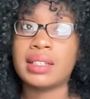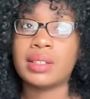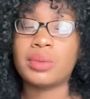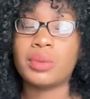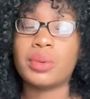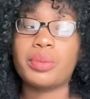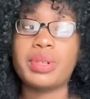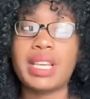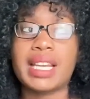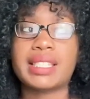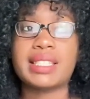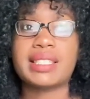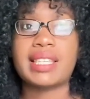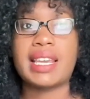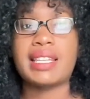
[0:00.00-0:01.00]
we had
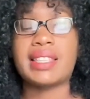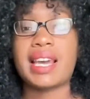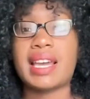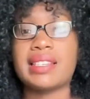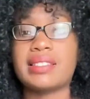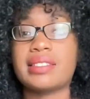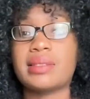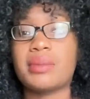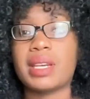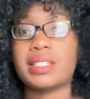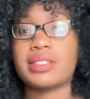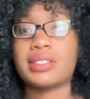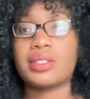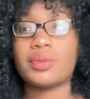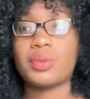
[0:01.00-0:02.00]
to take that
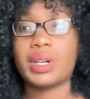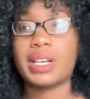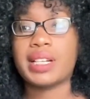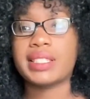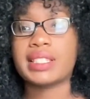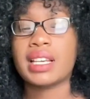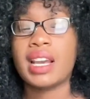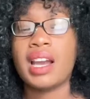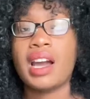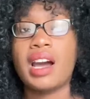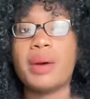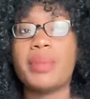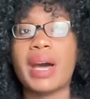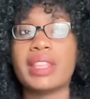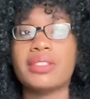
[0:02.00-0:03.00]
semester, was
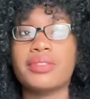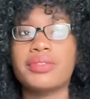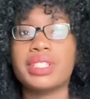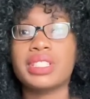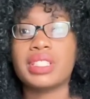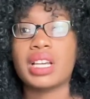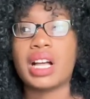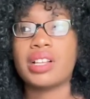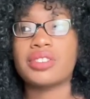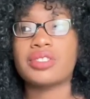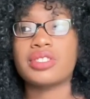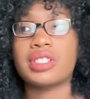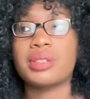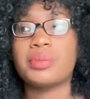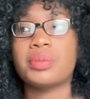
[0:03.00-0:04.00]
a
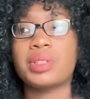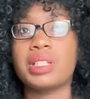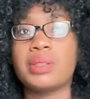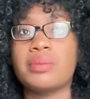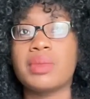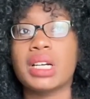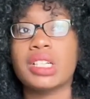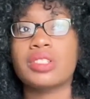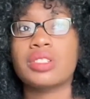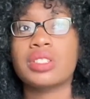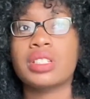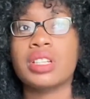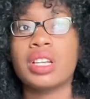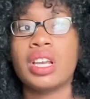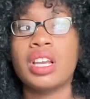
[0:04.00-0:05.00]
pathophysiology, pretty
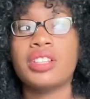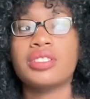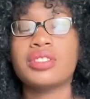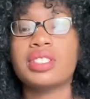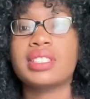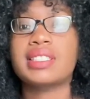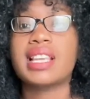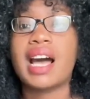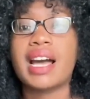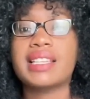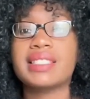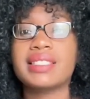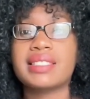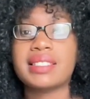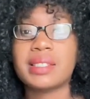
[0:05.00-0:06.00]
much just
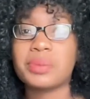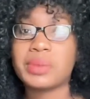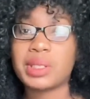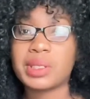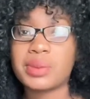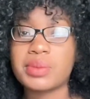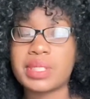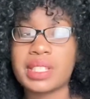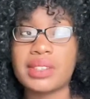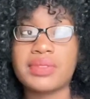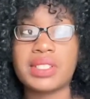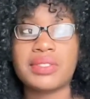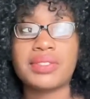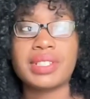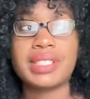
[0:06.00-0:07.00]
signs and symptoms of
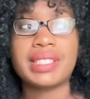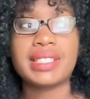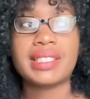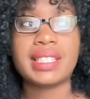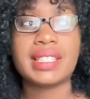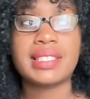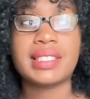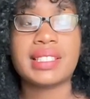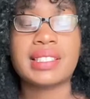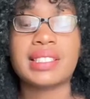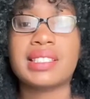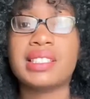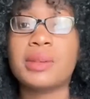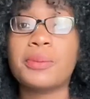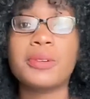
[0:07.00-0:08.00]
different diseases
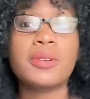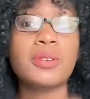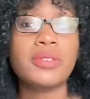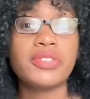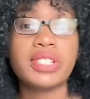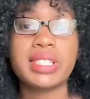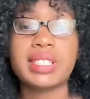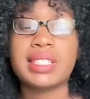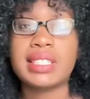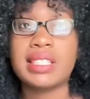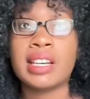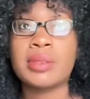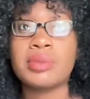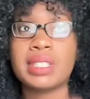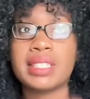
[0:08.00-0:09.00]
and typical
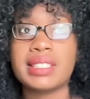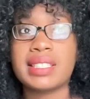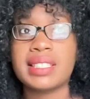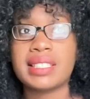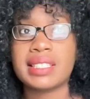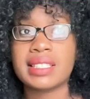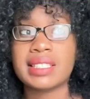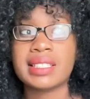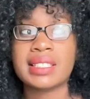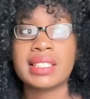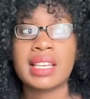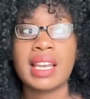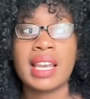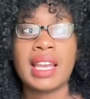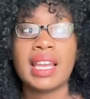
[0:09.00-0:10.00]
diseases
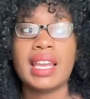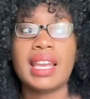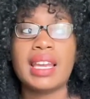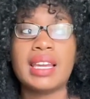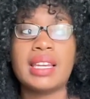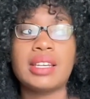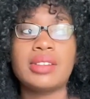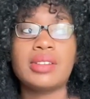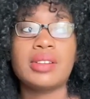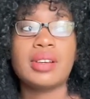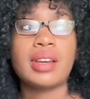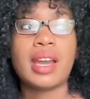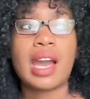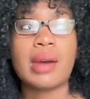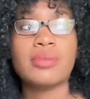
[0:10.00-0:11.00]

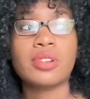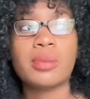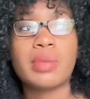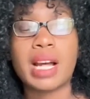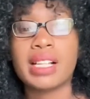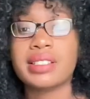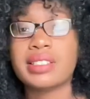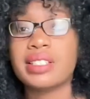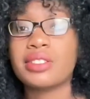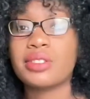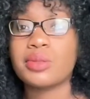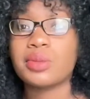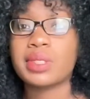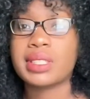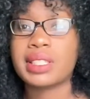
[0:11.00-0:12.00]
and abnormalities
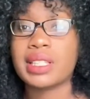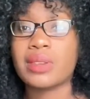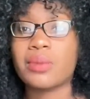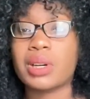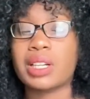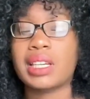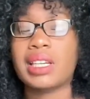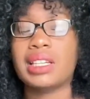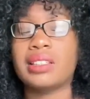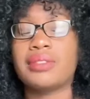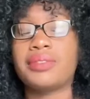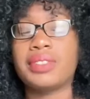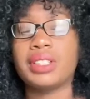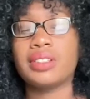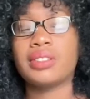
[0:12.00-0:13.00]
you will see working in the
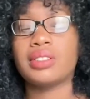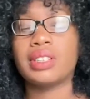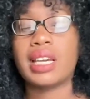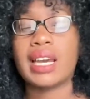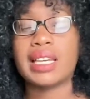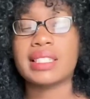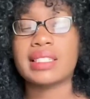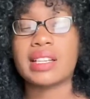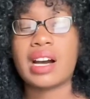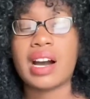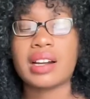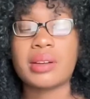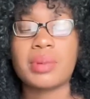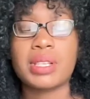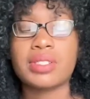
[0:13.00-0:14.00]
field as an
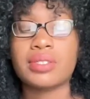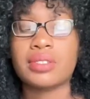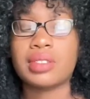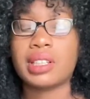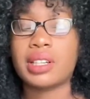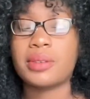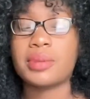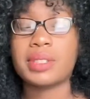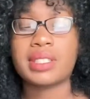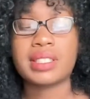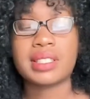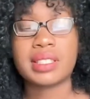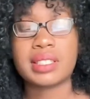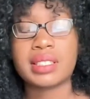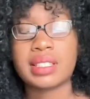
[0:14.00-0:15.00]
occupational therapist
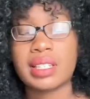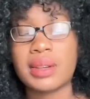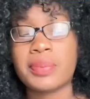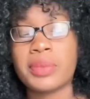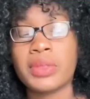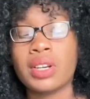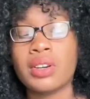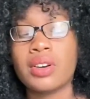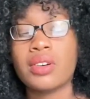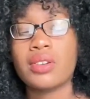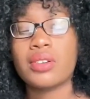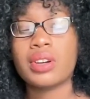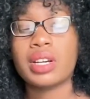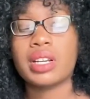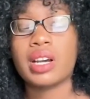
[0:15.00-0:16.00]
assistant
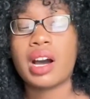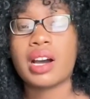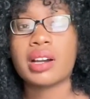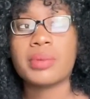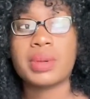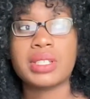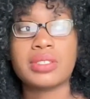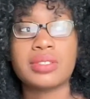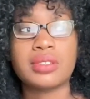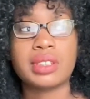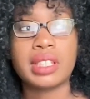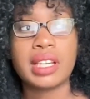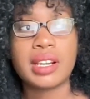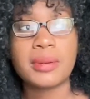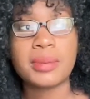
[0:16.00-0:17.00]
or an occupational
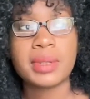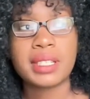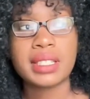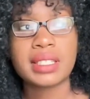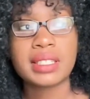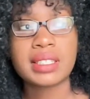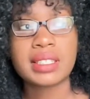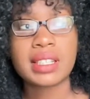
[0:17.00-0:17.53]
therapist.